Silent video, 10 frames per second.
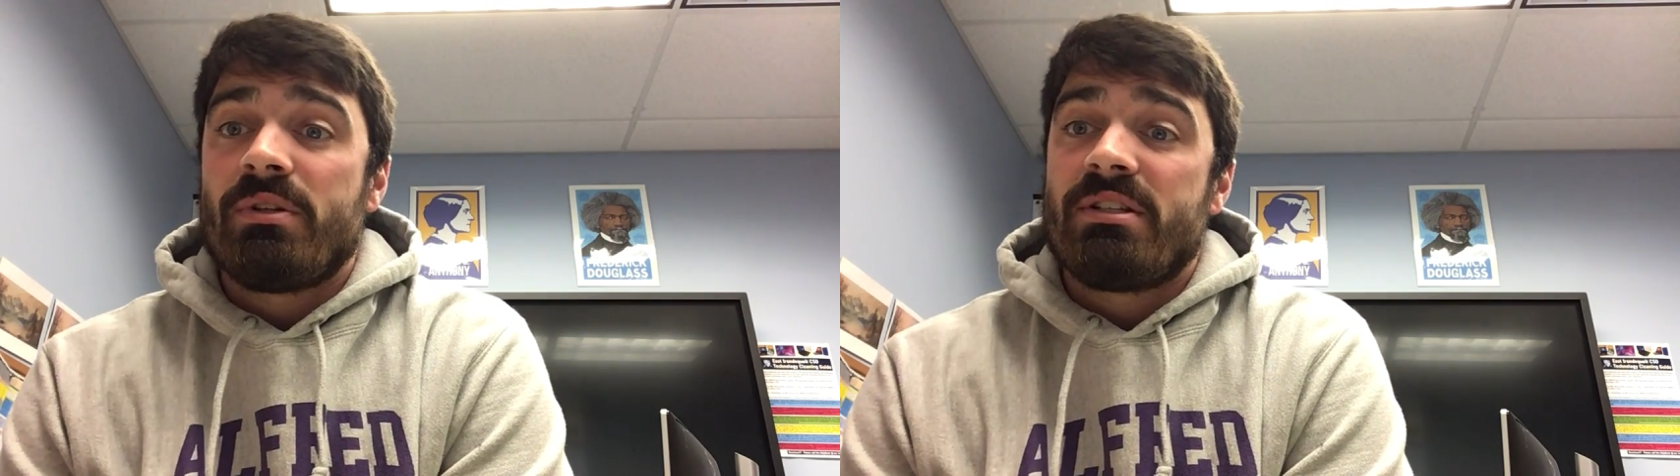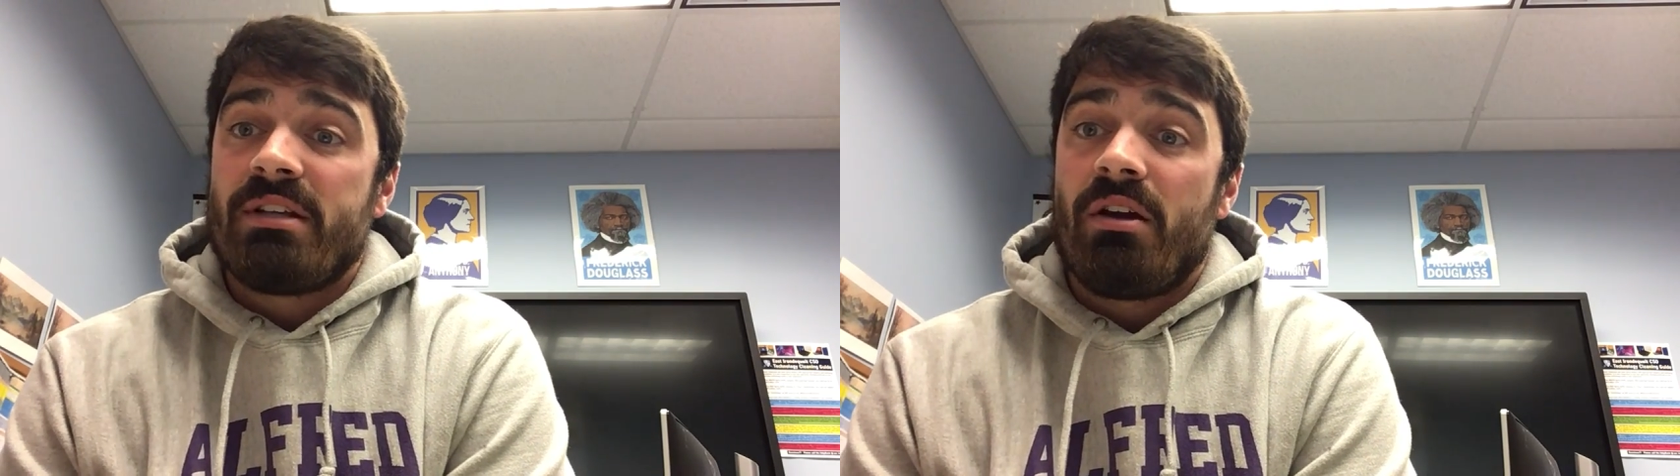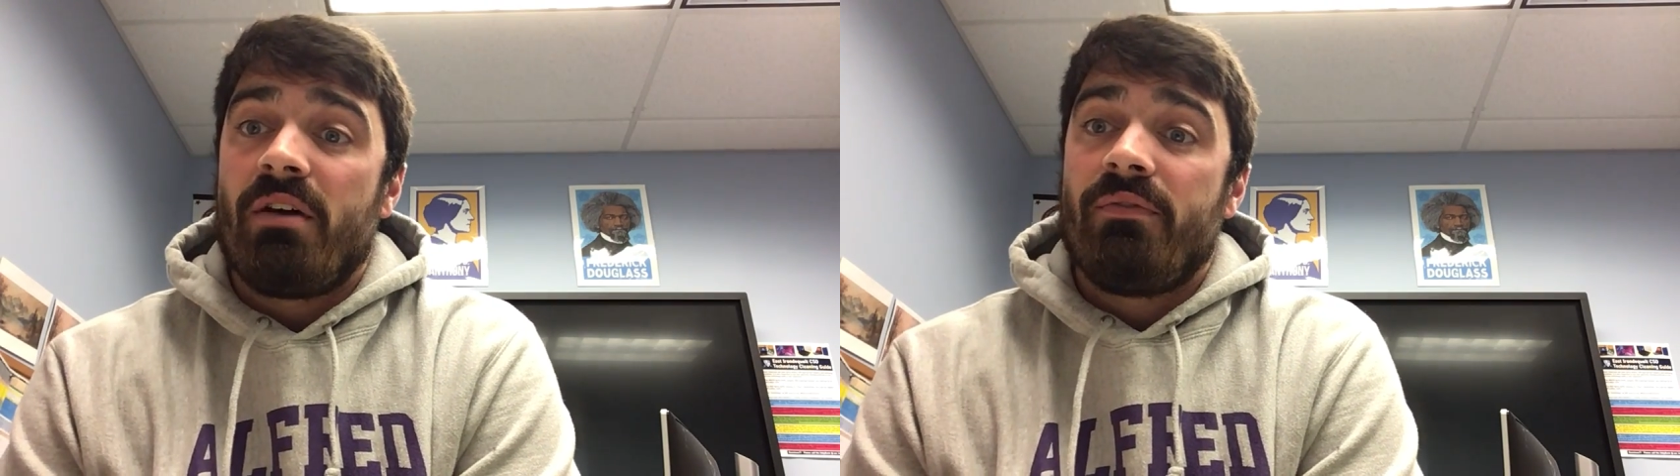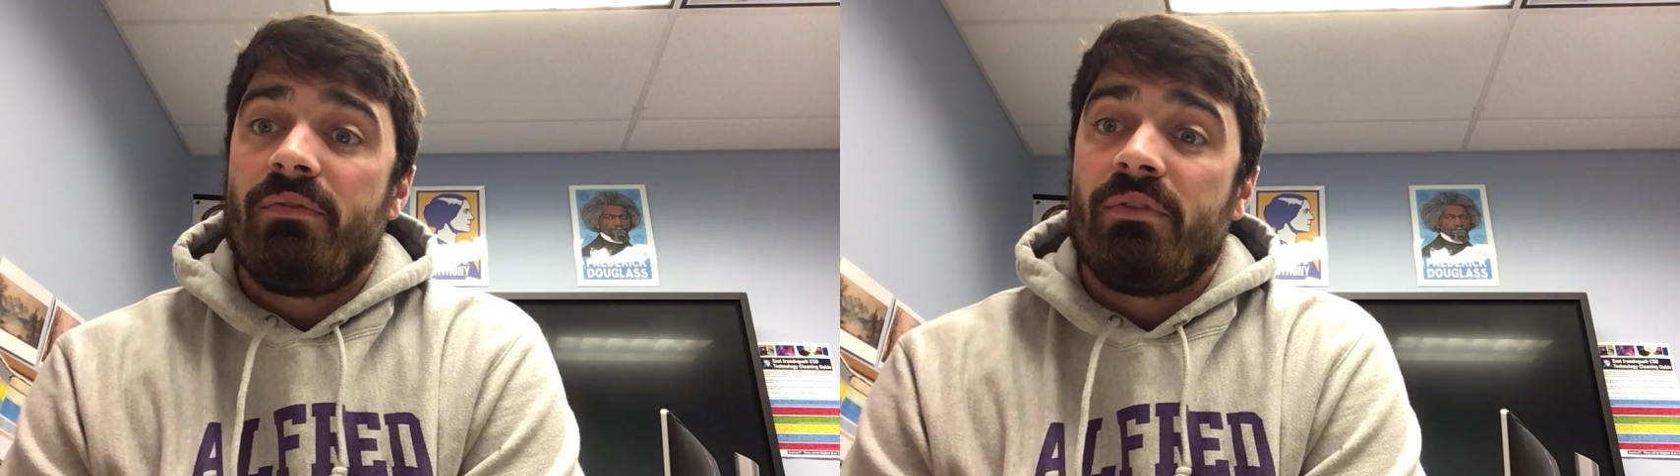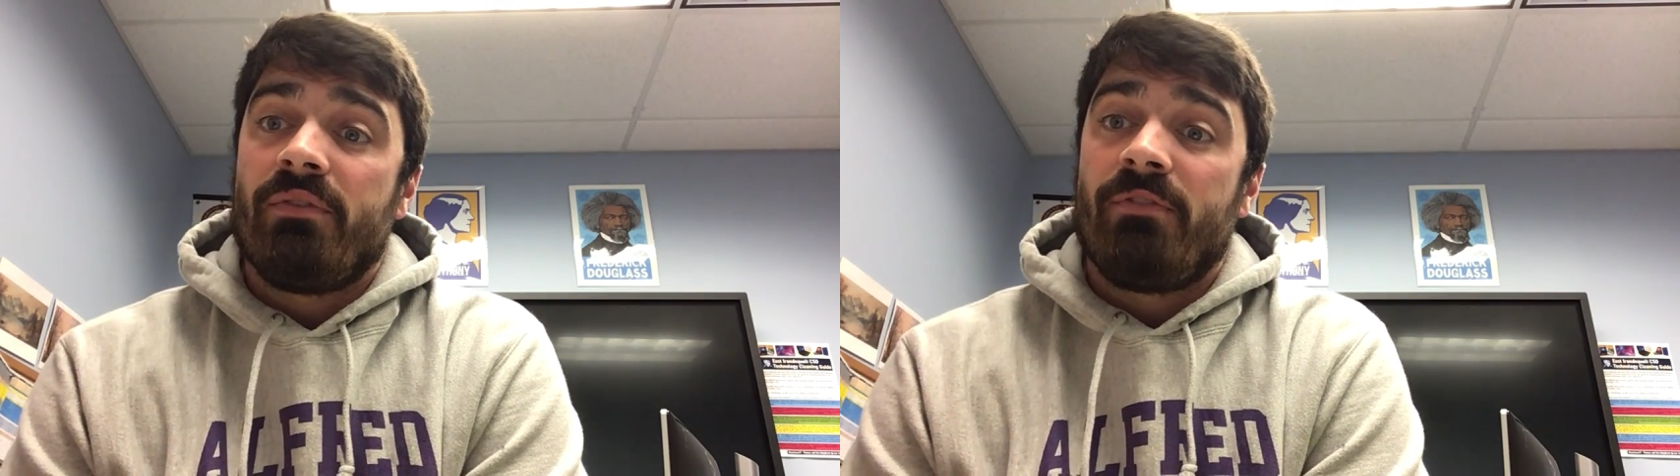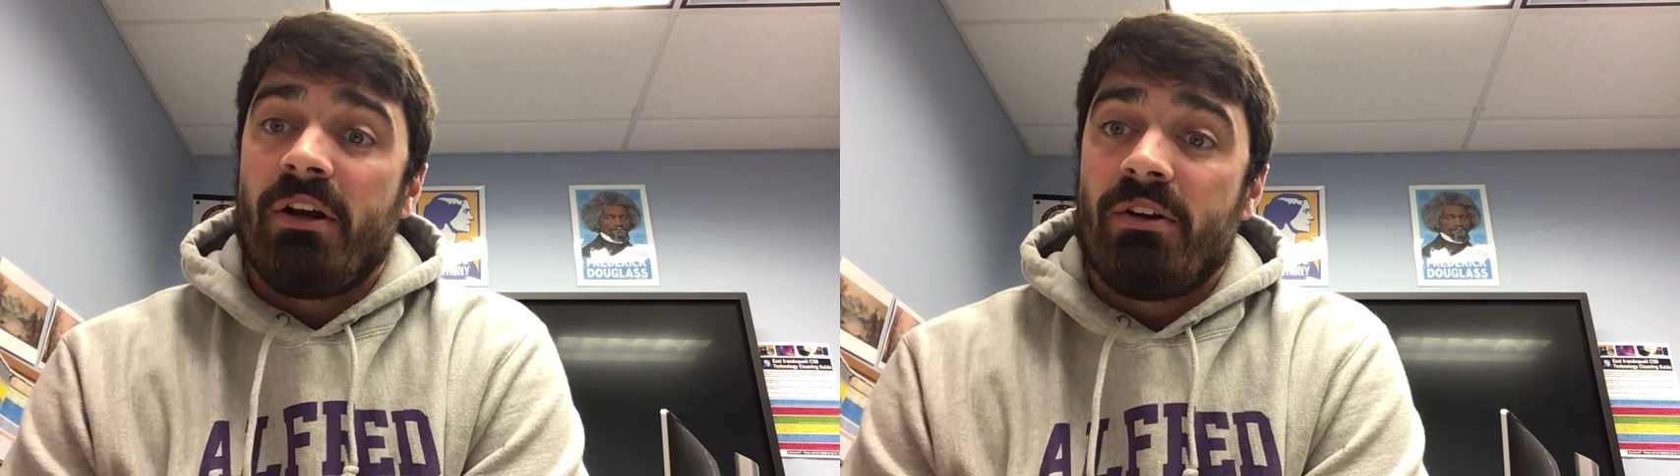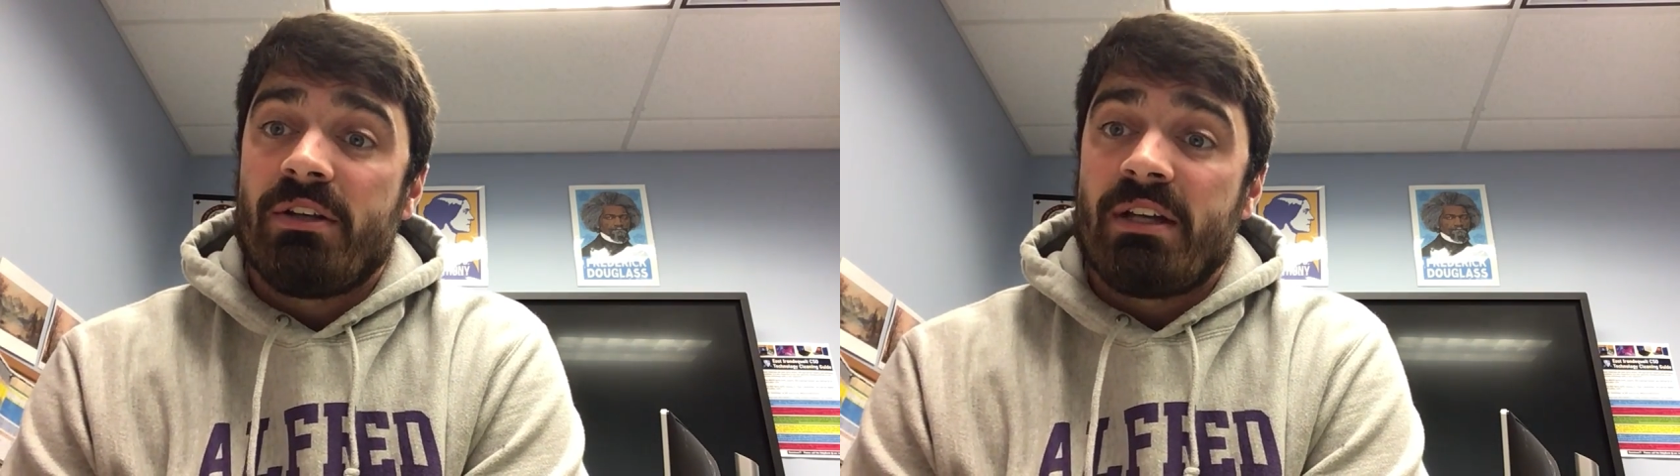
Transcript: which set off the fire